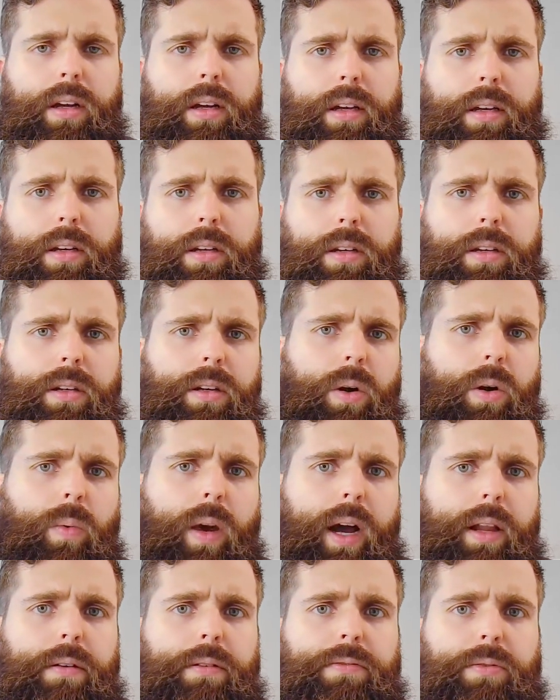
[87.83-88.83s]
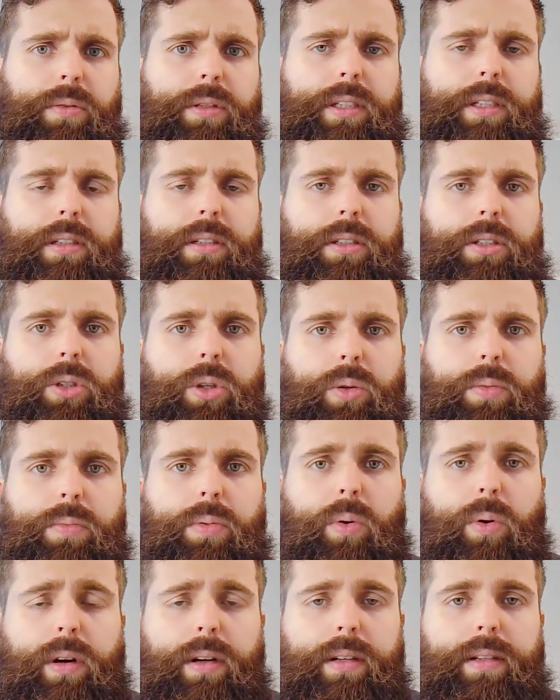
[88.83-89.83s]
you know, why the foreskin is so
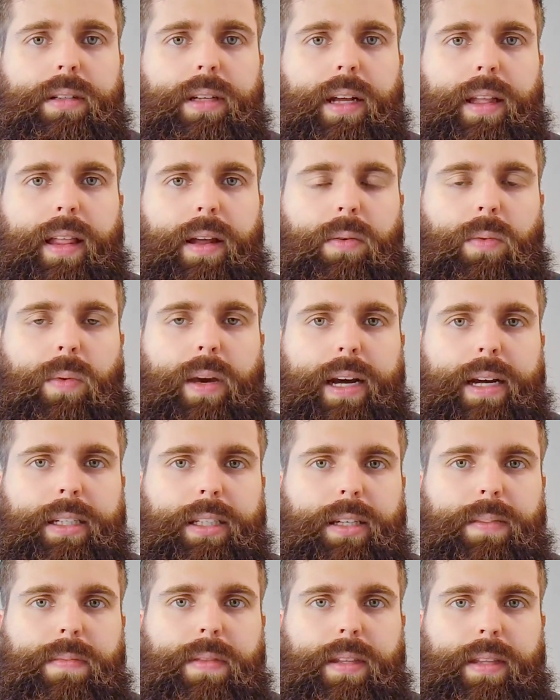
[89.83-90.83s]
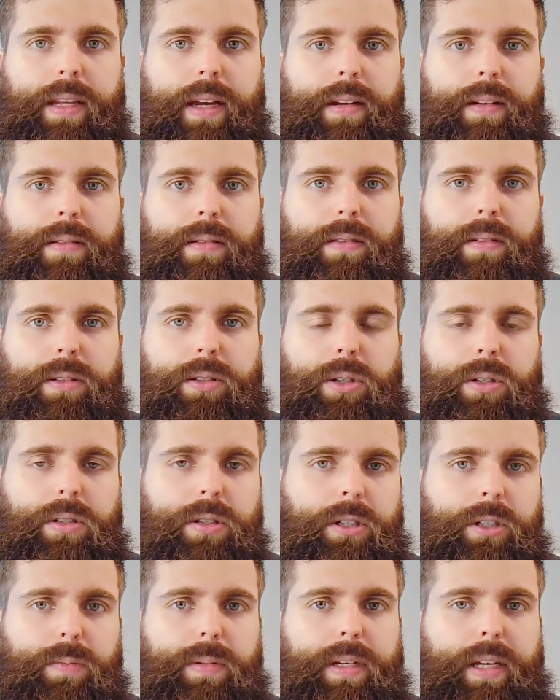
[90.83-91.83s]
important and that why it's something that it
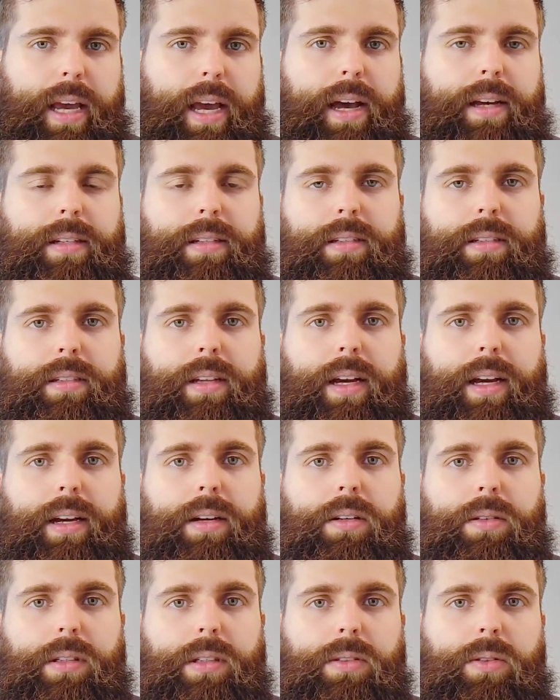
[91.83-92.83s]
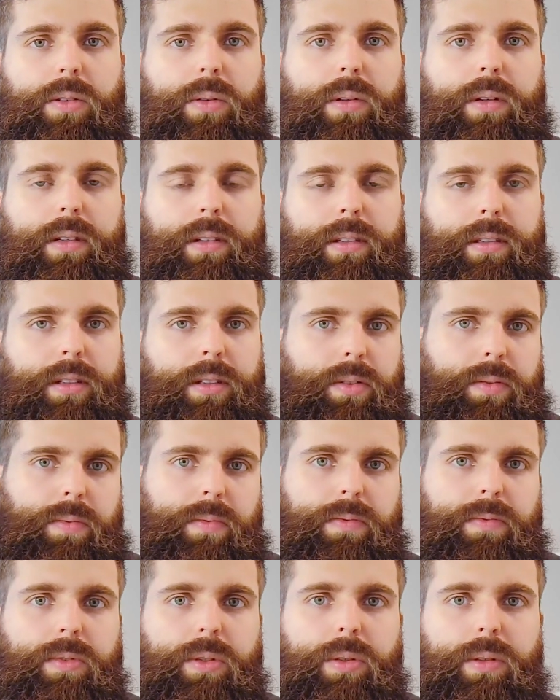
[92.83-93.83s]
shouldn't just be cast aside or ignored or just
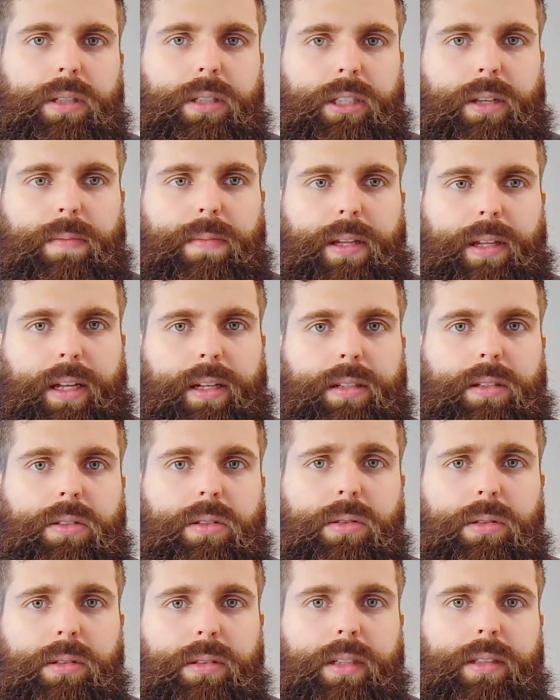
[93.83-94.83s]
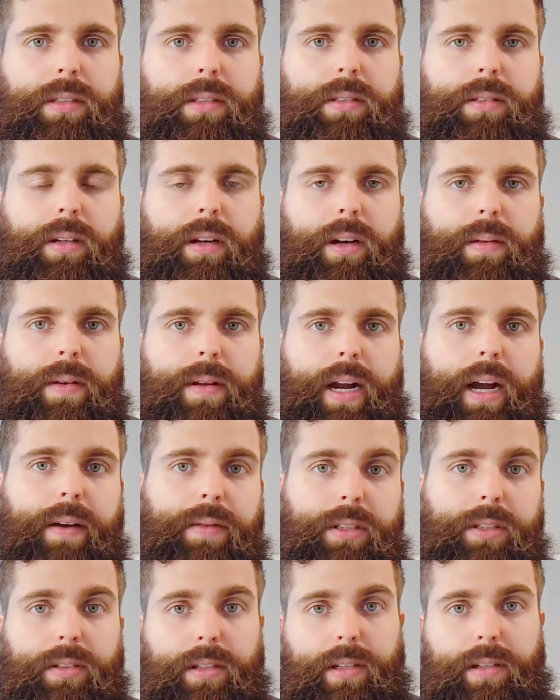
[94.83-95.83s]
viewed as something that's useless. And
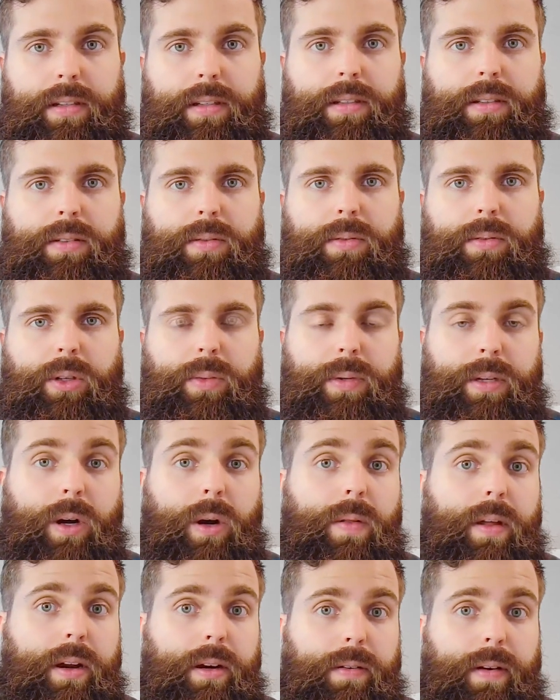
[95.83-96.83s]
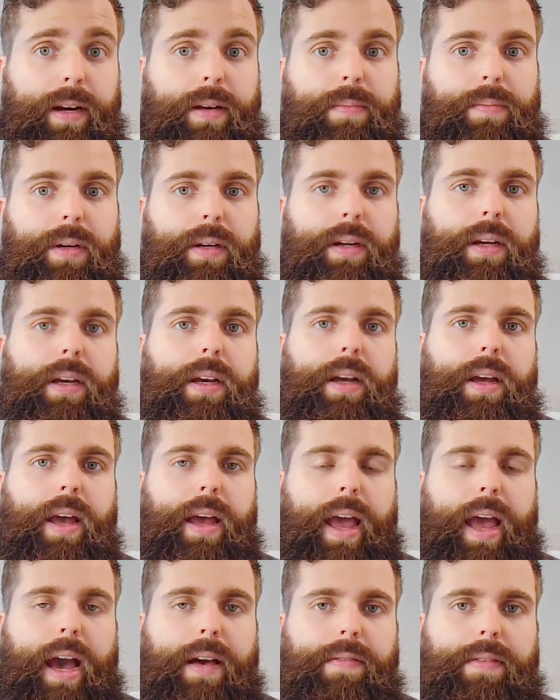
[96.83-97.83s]
obviously this, you know, we know that already, but
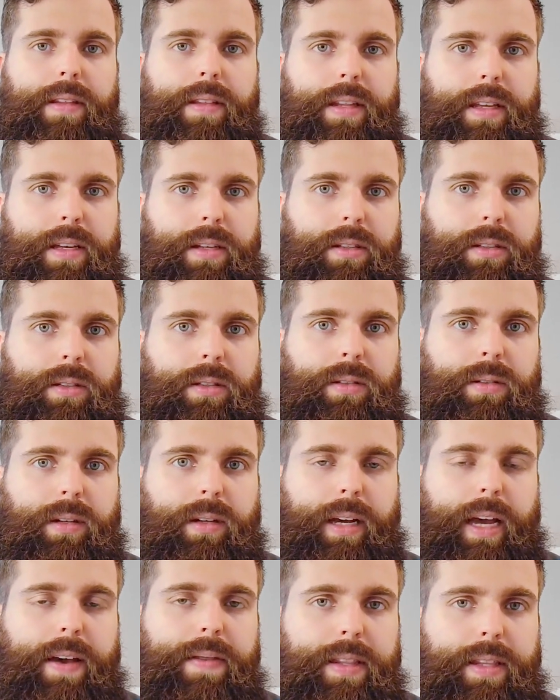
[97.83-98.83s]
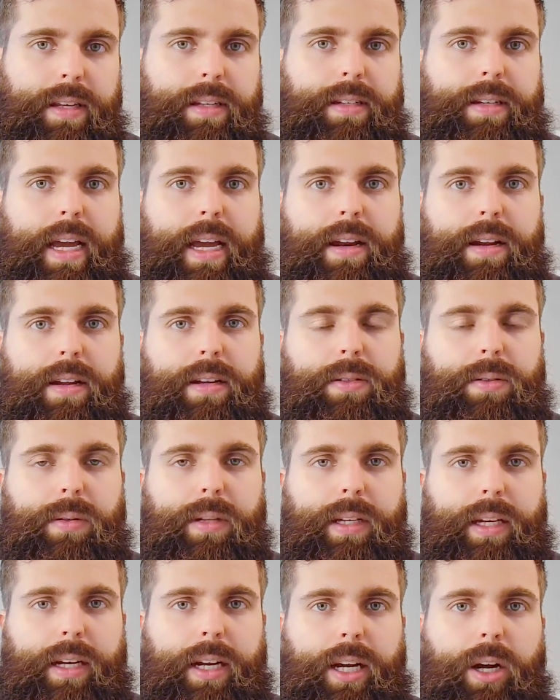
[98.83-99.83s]
having this data is
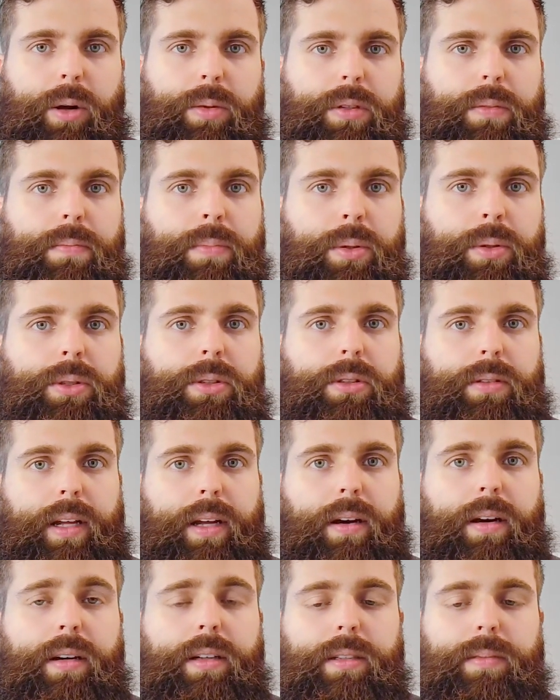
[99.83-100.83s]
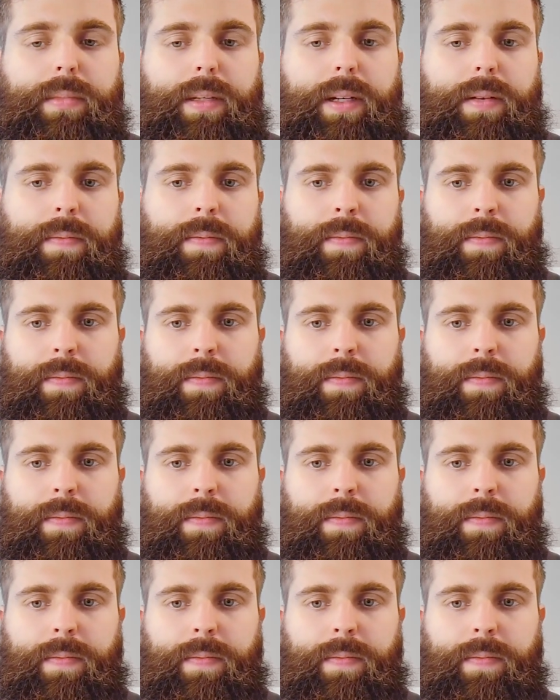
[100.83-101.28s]
really going to help to bolster that argument.